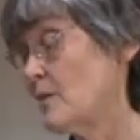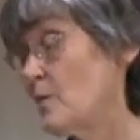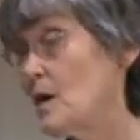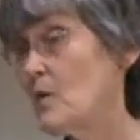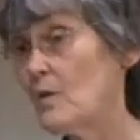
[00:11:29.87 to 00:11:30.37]

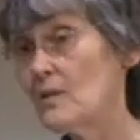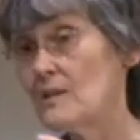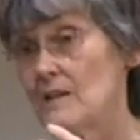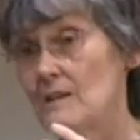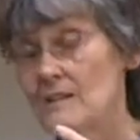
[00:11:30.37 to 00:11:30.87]
we call
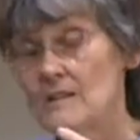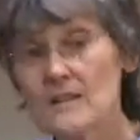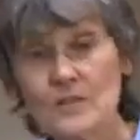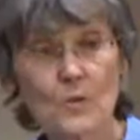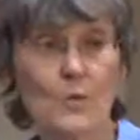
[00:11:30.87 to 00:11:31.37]
the
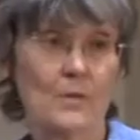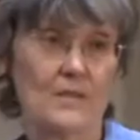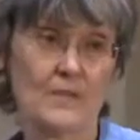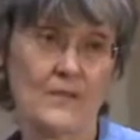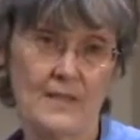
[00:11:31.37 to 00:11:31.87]

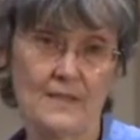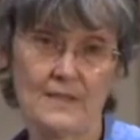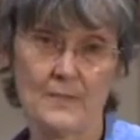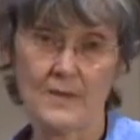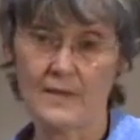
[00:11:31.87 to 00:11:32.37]
discourse of the
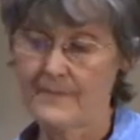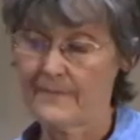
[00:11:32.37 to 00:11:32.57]
discipline.